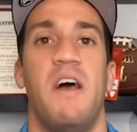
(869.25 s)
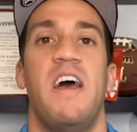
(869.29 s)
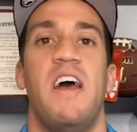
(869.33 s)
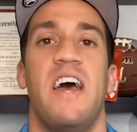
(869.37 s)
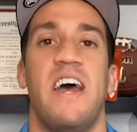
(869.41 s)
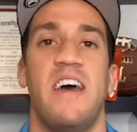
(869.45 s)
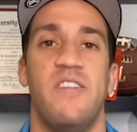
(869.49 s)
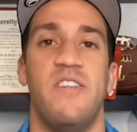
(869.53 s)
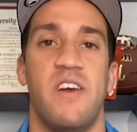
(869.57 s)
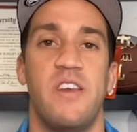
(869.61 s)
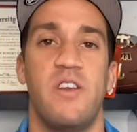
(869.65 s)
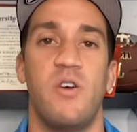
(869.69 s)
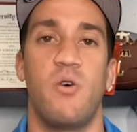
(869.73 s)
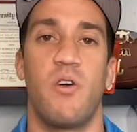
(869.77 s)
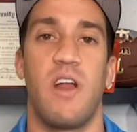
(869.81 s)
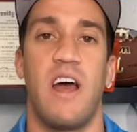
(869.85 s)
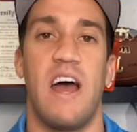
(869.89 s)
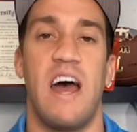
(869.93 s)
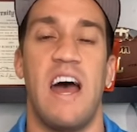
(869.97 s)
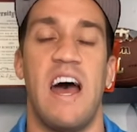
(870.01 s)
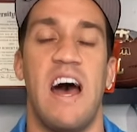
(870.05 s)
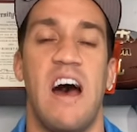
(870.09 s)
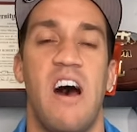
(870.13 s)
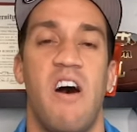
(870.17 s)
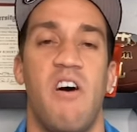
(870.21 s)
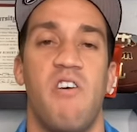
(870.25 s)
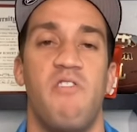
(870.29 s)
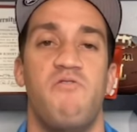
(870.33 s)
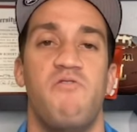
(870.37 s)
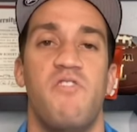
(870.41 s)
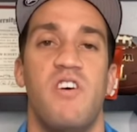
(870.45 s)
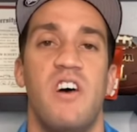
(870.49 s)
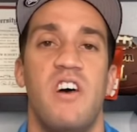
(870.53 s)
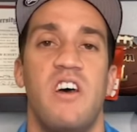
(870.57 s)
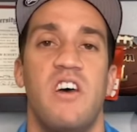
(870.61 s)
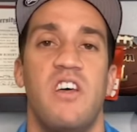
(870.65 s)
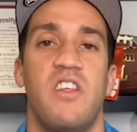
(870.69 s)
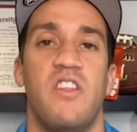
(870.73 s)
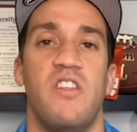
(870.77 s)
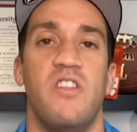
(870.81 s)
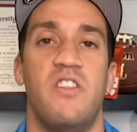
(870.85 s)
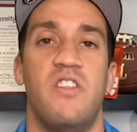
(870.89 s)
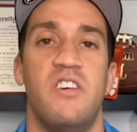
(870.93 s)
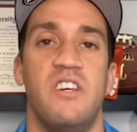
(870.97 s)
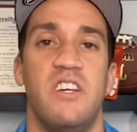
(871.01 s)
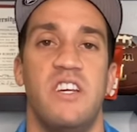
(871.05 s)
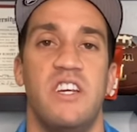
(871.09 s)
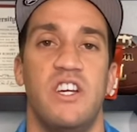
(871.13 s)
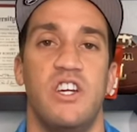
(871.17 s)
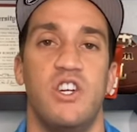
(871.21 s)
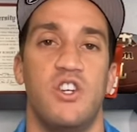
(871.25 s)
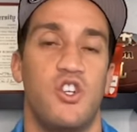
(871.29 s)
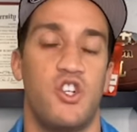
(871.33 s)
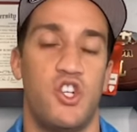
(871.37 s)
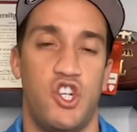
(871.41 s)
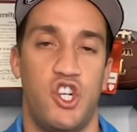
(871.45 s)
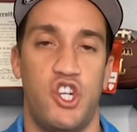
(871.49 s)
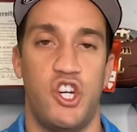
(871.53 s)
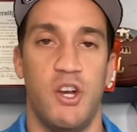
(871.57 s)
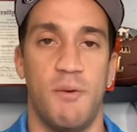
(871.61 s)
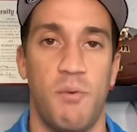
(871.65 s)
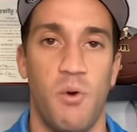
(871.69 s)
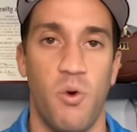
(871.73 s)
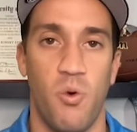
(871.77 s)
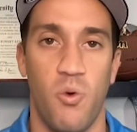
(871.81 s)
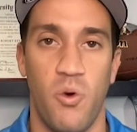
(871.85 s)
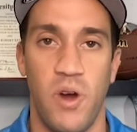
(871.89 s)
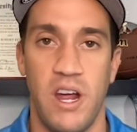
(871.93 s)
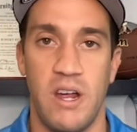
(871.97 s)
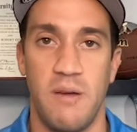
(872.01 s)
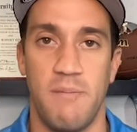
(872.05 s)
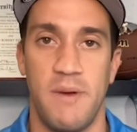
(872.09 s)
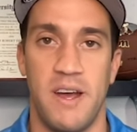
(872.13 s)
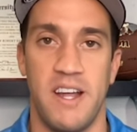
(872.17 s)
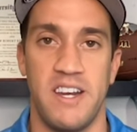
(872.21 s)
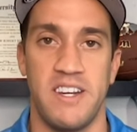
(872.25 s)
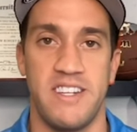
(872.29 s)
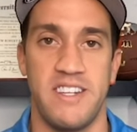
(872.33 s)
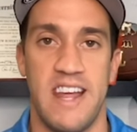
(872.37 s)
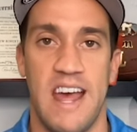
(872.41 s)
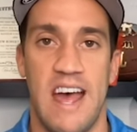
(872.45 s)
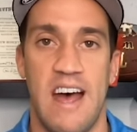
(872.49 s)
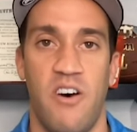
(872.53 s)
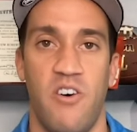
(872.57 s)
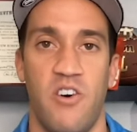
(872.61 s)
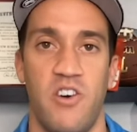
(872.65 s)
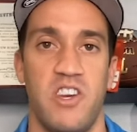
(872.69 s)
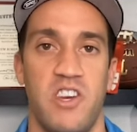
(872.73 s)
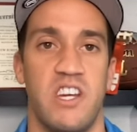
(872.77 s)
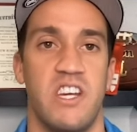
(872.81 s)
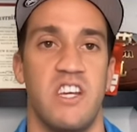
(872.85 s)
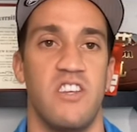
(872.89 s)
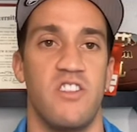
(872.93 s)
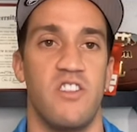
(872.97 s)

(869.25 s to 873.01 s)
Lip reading: and they don't have the chip away mentality,